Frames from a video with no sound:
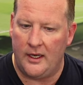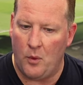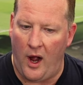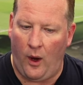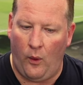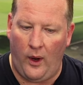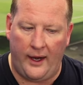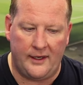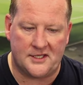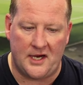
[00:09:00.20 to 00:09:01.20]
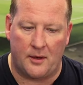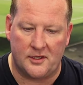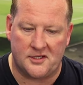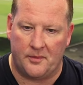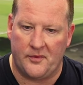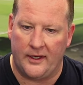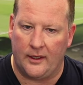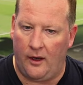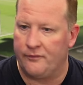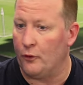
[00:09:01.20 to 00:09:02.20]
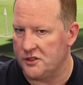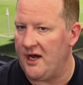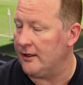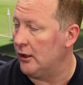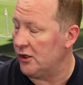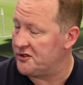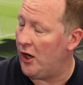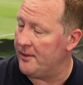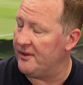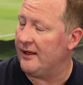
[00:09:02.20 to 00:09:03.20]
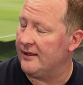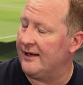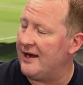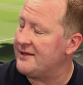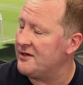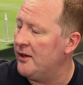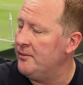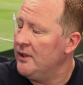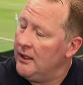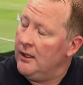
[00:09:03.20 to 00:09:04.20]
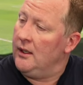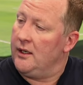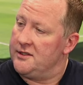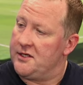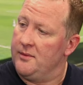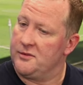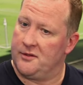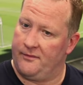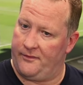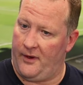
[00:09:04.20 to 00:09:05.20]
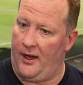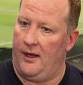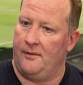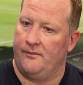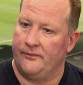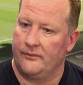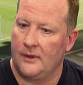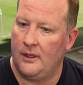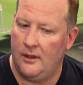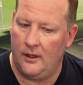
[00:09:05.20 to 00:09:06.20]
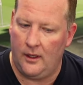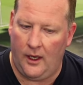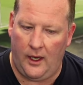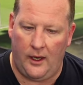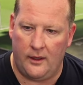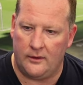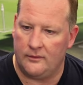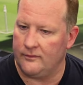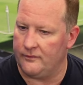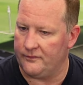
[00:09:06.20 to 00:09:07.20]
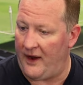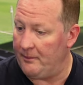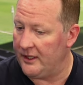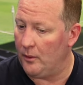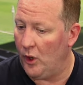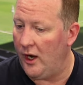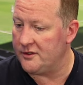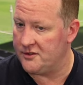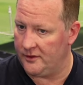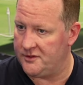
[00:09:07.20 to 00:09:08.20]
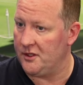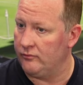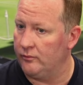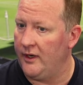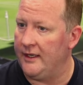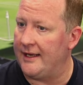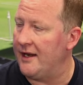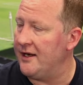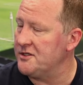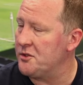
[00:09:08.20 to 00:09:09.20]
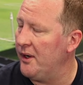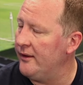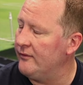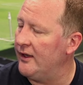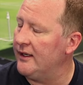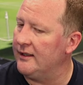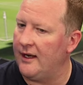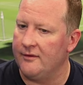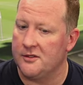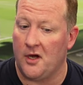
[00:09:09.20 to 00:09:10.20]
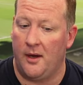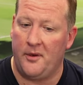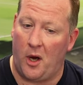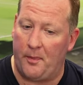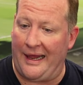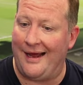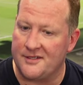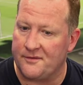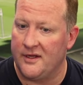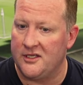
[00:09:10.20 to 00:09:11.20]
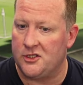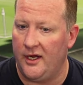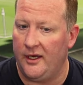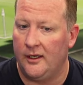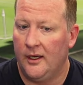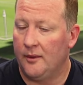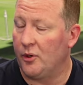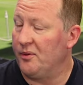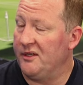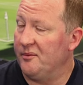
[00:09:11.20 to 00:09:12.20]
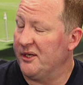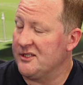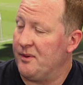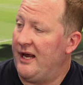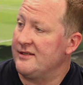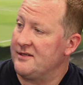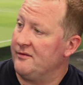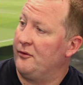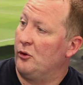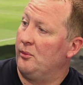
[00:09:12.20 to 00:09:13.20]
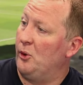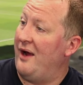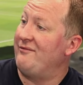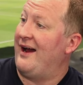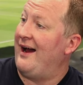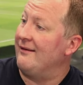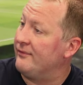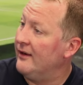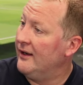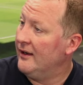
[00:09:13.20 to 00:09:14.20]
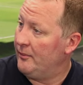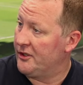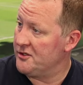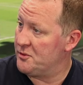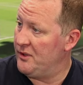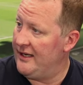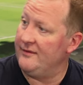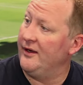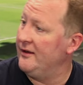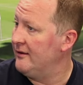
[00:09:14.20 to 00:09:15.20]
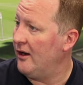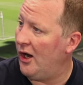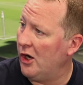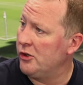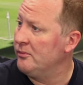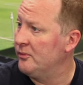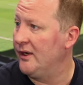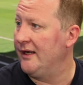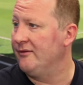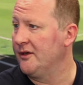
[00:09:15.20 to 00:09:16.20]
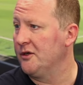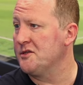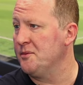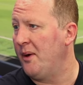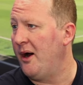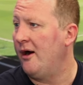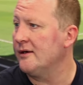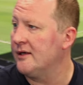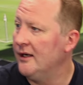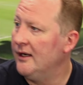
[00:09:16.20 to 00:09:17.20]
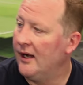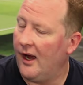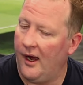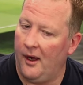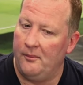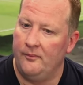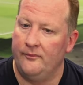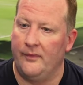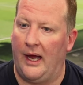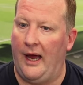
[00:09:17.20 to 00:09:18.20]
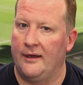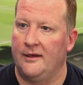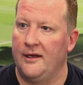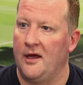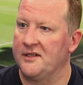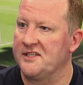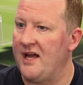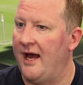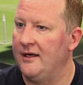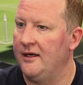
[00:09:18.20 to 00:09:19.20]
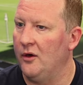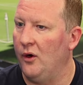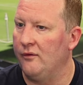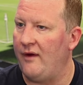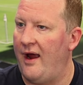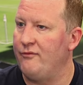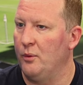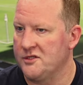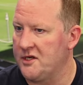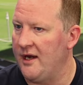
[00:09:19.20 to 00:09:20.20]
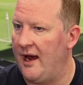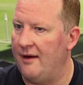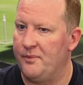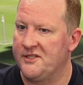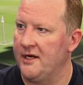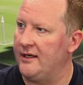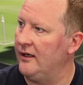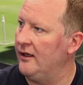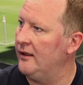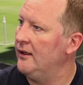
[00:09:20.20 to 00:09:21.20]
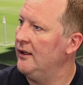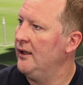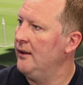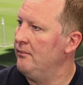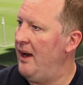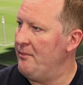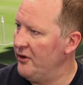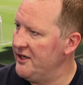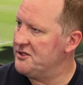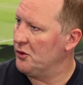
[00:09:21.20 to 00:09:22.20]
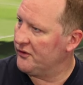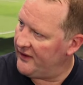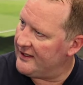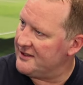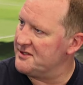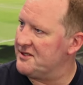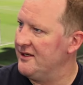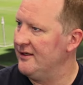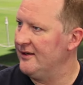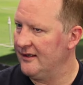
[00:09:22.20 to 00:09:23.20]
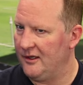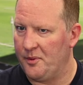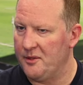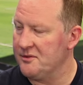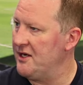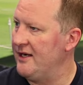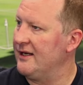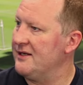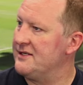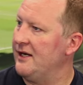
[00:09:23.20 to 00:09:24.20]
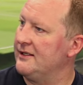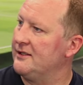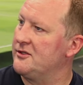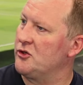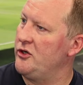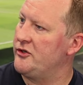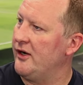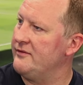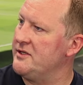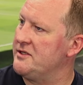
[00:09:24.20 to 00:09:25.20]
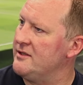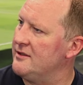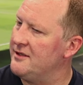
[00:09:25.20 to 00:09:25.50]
well, and it sounded something, I thought you had a lot of time at that time, in terms of family and work to really get into it and really have time. And our plans for this year, probably the biggest plans that Forum will ever have, because we're leaving our home, we're leaving Goodison Park, and the understanding of everyone's going to have particular memories or things, and a lot of people saying they're going to take screwdrivers and